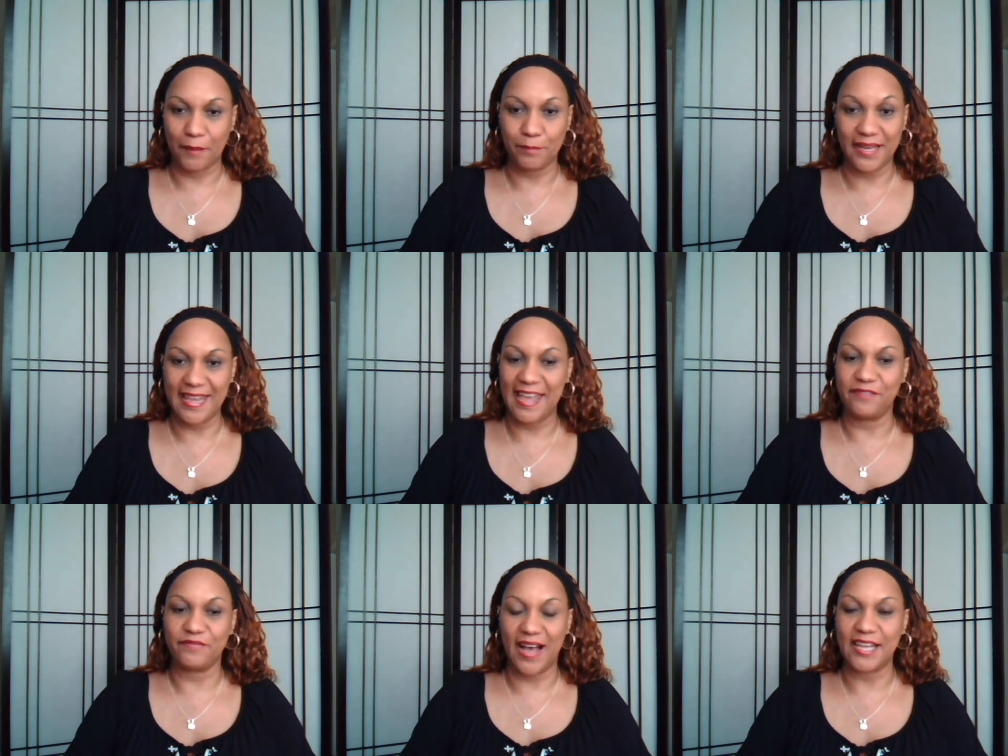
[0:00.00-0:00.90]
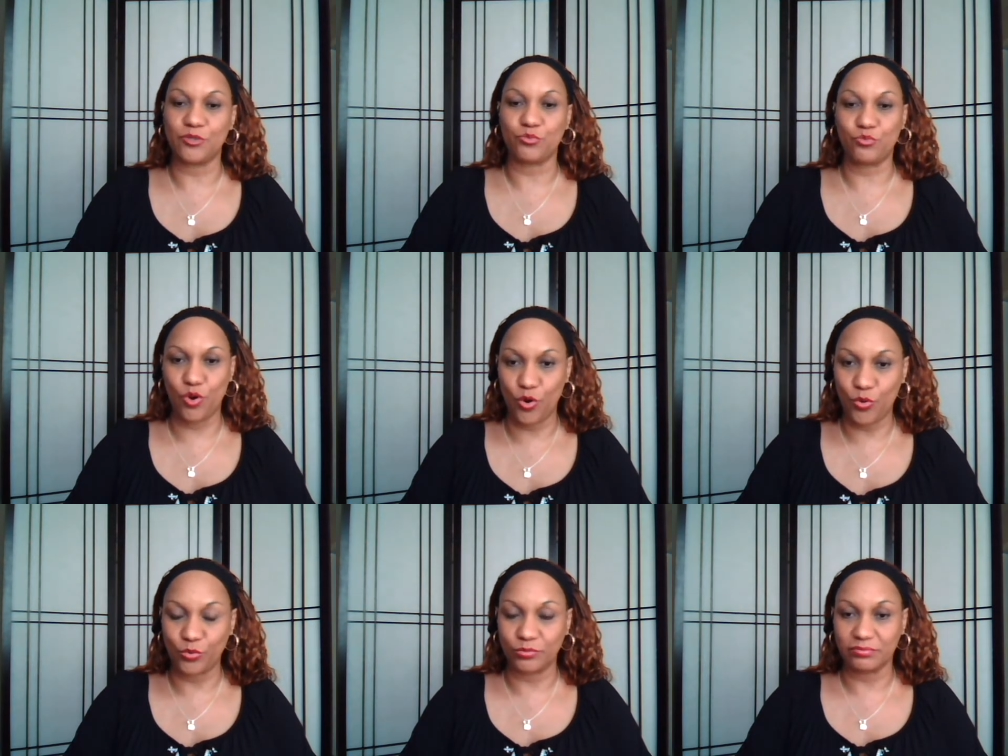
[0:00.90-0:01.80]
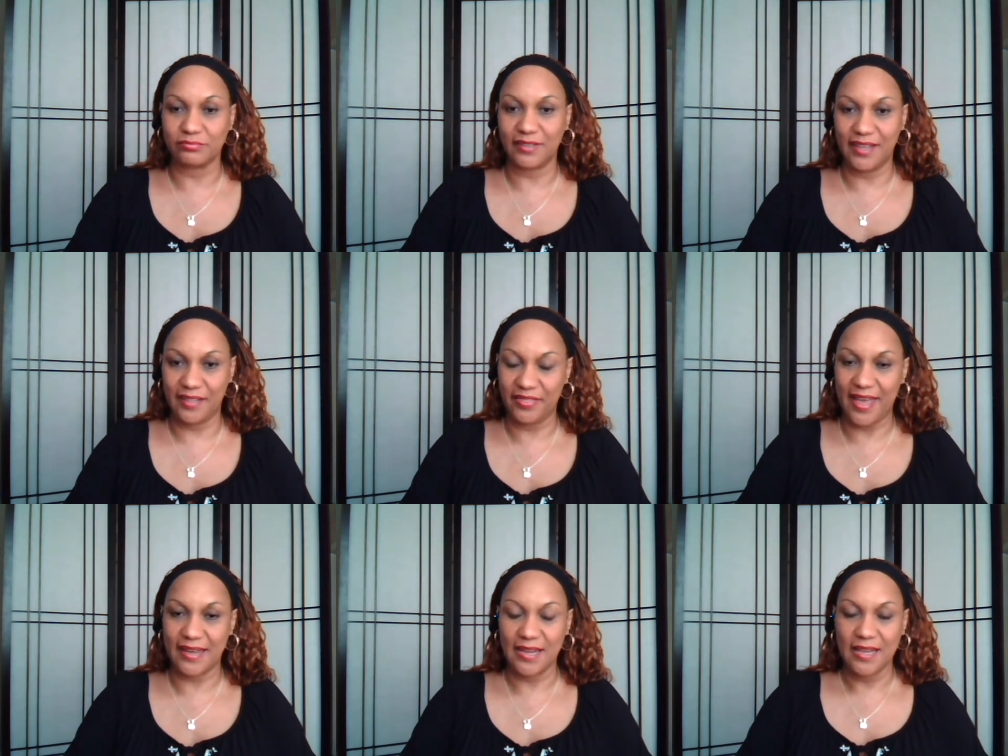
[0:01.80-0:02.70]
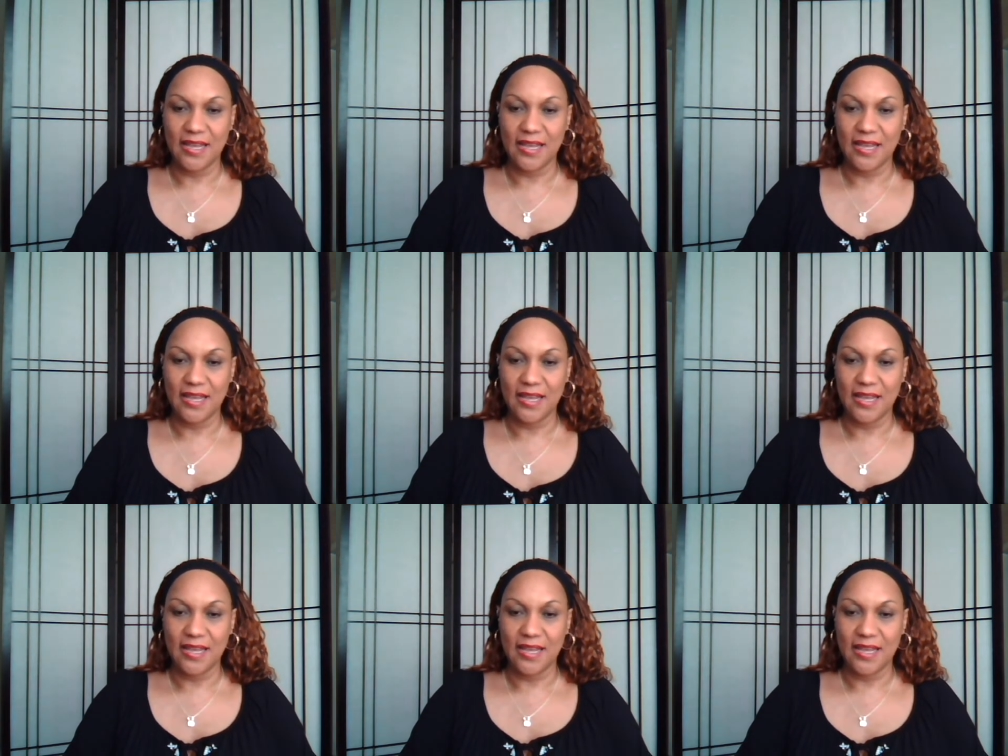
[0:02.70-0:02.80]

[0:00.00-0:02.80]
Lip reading: play a vital role in that.